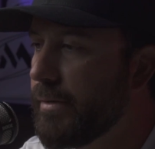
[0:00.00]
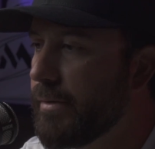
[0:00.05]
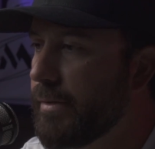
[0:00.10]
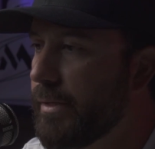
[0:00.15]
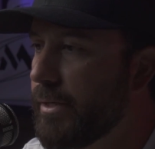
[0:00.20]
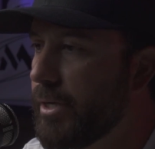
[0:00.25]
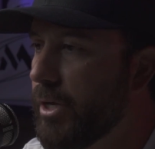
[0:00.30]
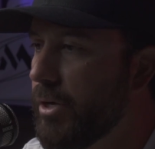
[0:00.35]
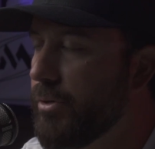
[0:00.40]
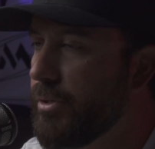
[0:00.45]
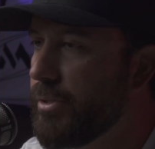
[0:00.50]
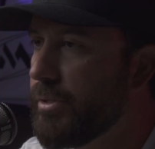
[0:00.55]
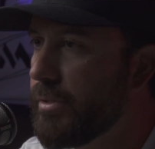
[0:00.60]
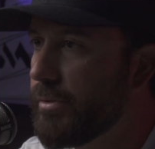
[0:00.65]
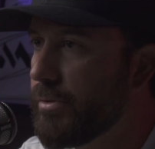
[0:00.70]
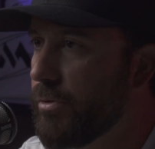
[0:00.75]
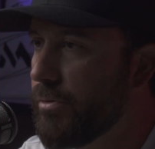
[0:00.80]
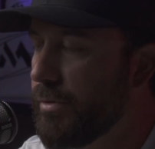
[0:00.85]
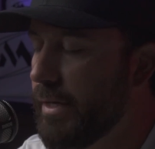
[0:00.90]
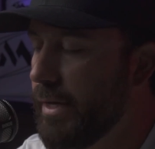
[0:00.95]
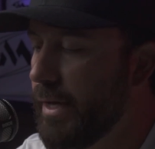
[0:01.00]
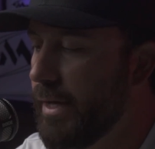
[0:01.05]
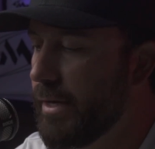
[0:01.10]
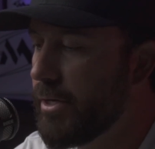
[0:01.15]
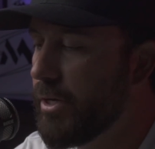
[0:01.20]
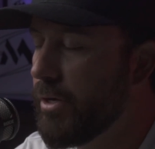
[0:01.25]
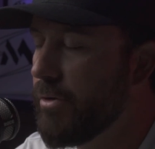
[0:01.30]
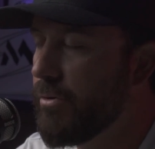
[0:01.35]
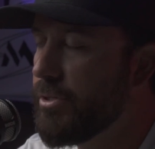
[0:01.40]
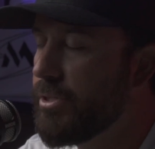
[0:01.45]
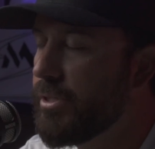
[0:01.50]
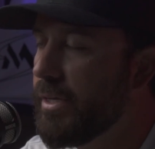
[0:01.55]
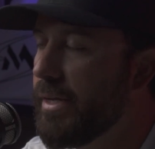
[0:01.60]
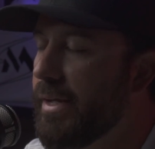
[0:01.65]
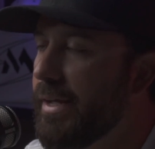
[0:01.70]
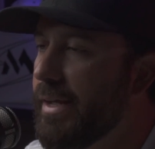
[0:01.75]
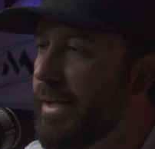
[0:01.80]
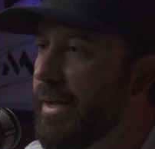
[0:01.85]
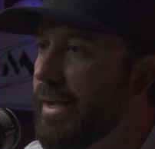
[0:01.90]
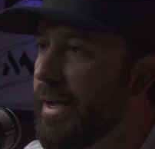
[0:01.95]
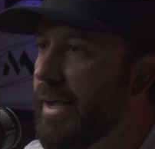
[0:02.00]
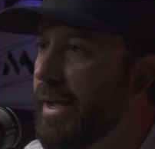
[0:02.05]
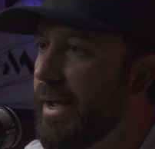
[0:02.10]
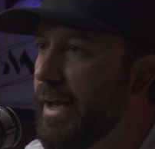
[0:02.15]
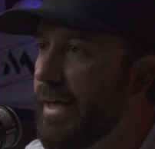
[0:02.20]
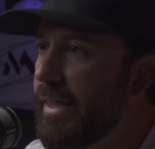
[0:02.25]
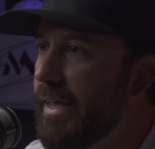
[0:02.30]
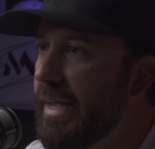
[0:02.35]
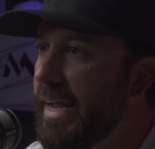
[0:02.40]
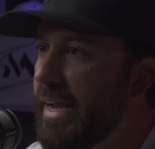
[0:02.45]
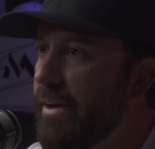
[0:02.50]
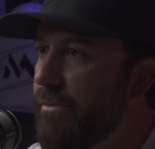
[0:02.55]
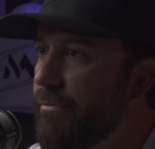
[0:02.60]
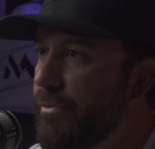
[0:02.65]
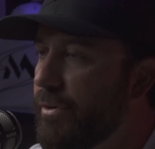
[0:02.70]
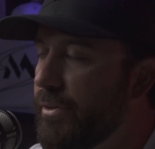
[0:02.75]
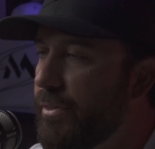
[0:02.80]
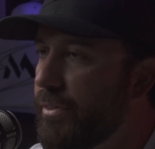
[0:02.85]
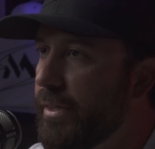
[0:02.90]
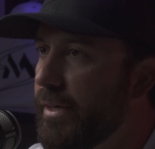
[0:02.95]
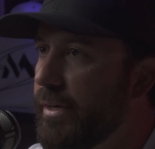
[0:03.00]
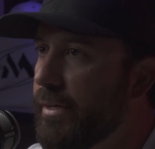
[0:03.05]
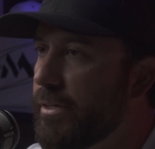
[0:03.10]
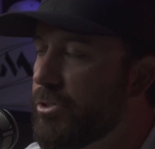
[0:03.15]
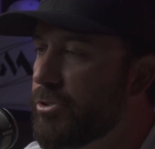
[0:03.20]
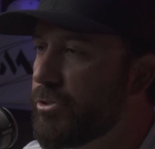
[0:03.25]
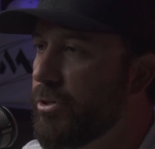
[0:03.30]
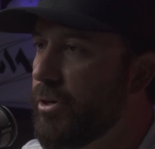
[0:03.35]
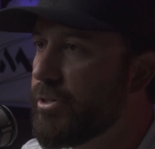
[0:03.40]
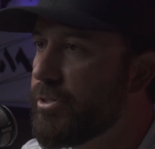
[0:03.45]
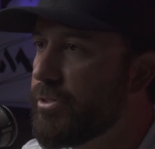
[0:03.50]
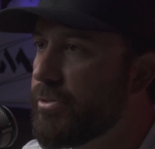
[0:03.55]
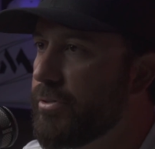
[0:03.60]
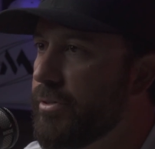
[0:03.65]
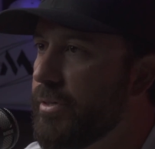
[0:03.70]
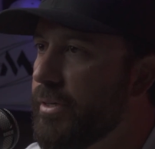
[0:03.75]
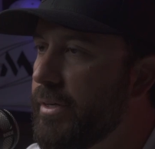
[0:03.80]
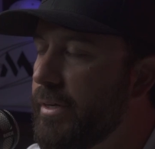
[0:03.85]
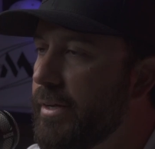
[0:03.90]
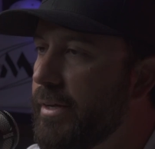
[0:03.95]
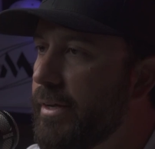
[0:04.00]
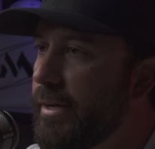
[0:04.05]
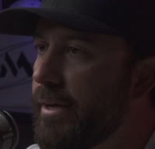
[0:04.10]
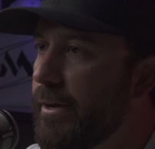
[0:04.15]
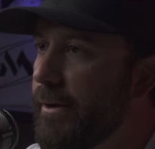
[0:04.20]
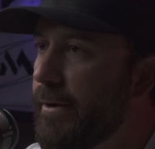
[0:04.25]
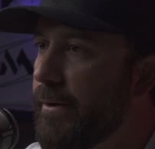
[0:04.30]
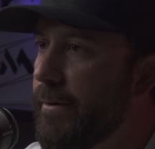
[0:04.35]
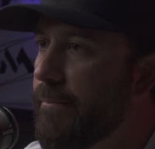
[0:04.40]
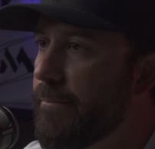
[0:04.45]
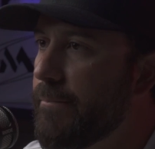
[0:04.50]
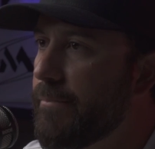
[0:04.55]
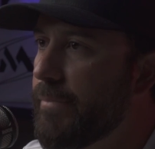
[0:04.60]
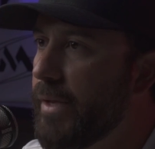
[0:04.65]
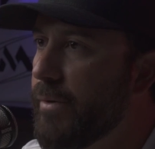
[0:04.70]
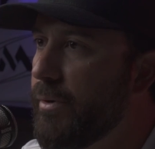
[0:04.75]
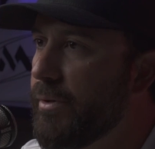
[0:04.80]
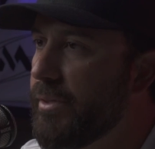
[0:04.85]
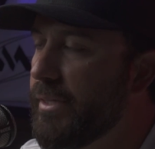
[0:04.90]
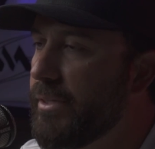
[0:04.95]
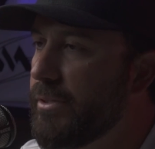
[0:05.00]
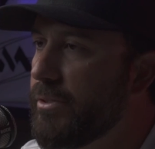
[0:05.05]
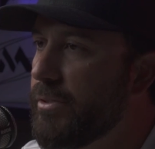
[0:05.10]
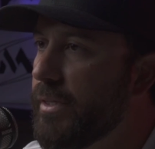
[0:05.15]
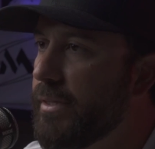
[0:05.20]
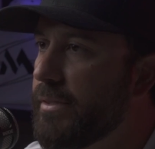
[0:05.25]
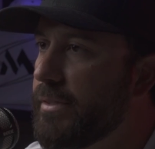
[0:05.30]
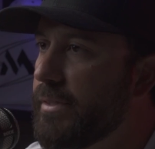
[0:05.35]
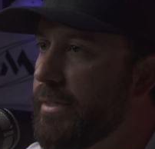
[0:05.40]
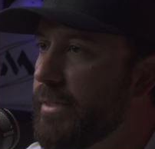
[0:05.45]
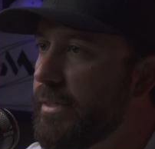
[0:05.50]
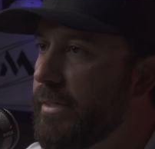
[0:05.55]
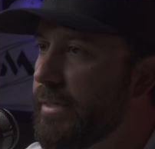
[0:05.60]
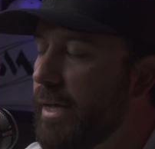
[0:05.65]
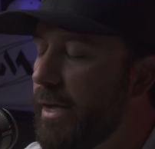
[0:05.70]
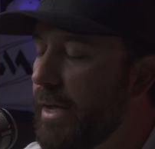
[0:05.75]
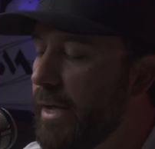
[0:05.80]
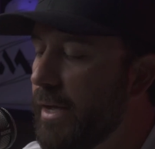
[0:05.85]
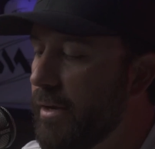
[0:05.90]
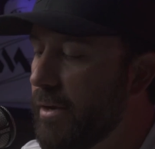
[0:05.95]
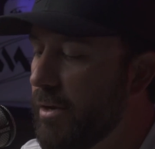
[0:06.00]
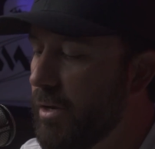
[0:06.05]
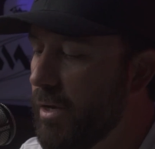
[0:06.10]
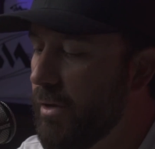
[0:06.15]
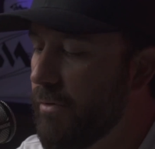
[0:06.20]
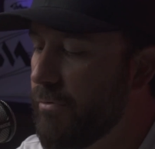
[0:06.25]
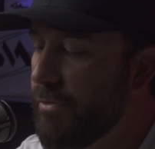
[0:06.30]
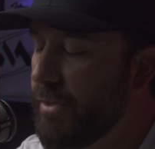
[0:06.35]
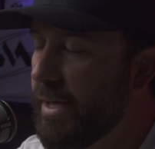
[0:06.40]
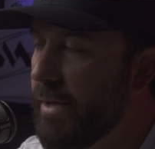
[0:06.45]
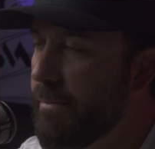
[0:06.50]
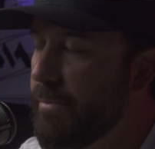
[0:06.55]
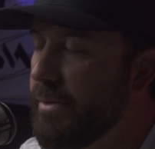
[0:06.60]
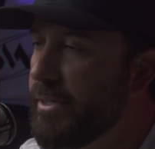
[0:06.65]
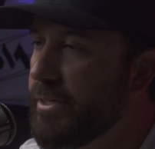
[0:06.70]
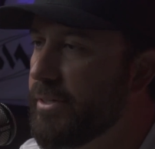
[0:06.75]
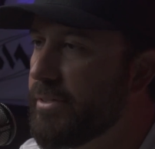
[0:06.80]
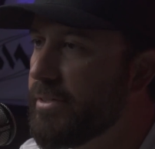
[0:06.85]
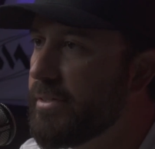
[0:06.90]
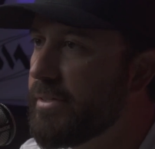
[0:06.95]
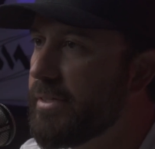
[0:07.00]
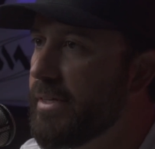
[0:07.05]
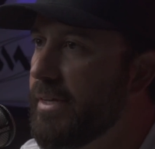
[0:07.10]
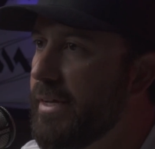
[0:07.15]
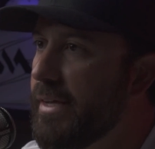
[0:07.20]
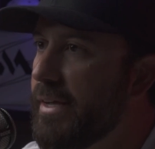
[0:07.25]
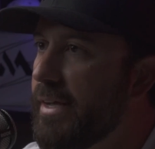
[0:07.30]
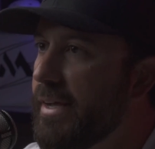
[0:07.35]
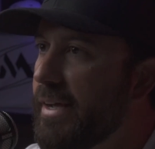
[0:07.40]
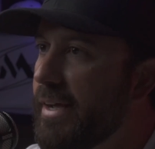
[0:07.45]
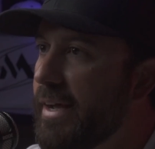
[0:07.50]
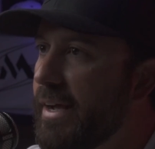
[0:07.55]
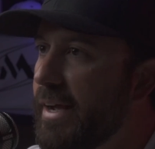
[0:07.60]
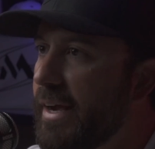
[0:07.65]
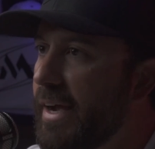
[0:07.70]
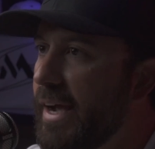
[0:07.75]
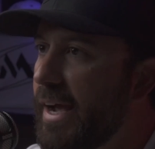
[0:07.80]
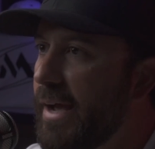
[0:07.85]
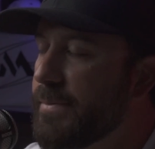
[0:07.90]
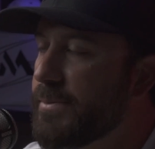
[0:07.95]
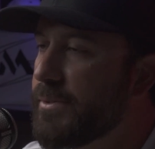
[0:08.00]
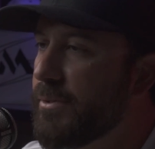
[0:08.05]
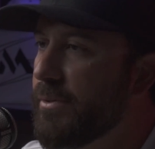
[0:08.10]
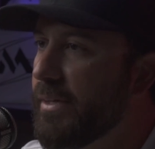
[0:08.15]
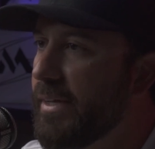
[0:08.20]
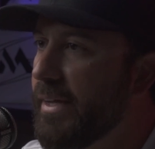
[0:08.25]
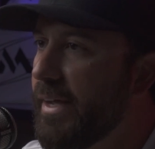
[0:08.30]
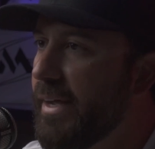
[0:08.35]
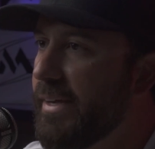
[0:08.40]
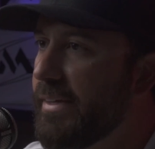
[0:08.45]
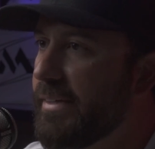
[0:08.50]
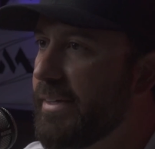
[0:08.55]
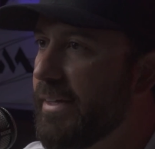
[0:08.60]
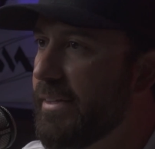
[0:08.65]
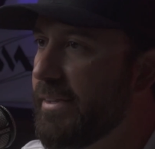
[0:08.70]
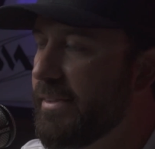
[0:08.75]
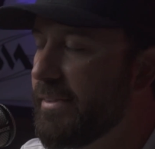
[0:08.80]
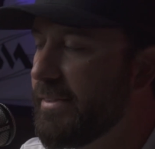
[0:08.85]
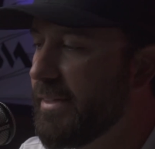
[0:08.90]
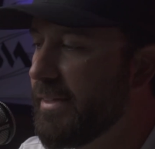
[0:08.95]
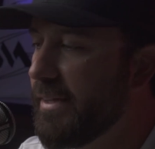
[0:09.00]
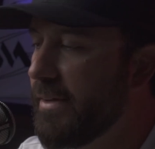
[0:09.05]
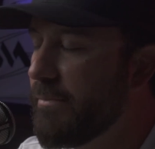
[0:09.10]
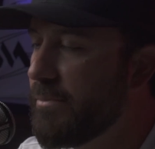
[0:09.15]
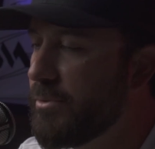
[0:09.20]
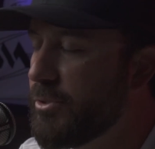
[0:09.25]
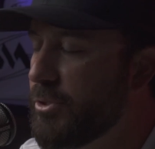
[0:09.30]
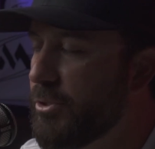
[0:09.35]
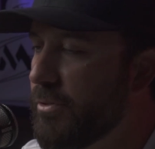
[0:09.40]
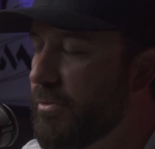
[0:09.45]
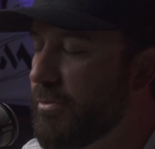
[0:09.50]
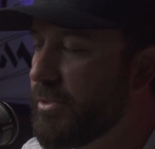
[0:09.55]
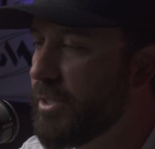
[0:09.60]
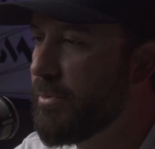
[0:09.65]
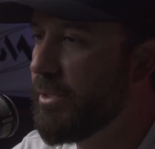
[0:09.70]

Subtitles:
coaches or the head coach had everything structured, everything to the T, and I love that because. I absolutely hate, and I'm sure some of